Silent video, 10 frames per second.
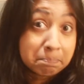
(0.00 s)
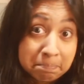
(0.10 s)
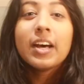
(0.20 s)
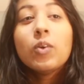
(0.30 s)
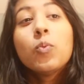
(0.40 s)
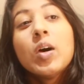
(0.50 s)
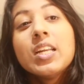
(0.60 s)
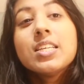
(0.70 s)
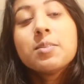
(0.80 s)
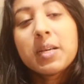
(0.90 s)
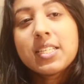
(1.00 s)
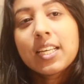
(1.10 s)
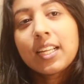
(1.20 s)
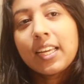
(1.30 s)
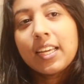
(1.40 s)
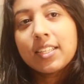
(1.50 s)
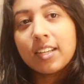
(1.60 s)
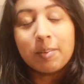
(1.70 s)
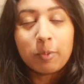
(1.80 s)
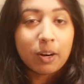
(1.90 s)
one is basically a
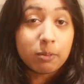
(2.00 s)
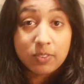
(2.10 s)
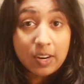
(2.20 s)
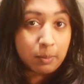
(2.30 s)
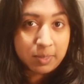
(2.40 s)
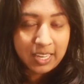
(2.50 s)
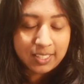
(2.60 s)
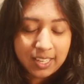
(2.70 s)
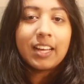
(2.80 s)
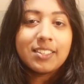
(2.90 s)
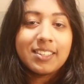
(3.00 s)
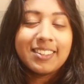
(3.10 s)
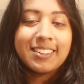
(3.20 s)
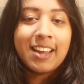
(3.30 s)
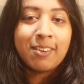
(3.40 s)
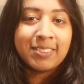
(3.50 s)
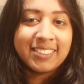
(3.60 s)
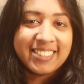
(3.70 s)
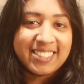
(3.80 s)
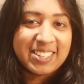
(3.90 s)
time where I was very upset, and in an
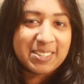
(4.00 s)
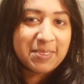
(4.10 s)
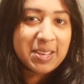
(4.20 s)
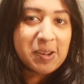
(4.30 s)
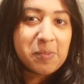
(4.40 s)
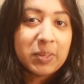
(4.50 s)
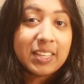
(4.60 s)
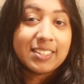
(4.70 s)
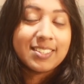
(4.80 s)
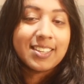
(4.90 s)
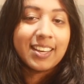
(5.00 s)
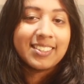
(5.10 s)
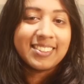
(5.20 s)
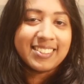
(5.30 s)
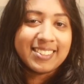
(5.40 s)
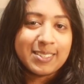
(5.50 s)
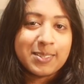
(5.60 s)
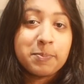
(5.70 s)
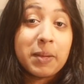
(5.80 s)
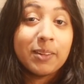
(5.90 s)
effort to cheer me up, he decided to
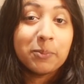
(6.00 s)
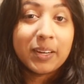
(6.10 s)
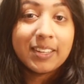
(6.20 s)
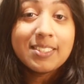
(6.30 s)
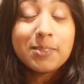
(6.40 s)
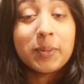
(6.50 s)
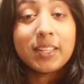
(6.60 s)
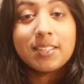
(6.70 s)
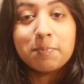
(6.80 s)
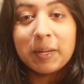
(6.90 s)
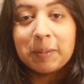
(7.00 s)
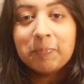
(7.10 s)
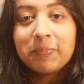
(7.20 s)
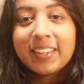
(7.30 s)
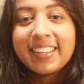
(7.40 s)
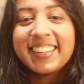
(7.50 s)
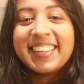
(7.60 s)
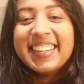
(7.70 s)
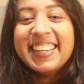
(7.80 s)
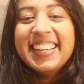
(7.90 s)
spell words with his bum.
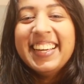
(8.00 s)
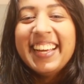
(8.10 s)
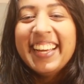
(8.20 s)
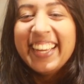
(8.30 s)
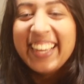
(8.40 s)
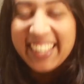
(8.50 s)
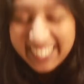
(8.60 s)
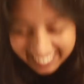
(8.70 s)
It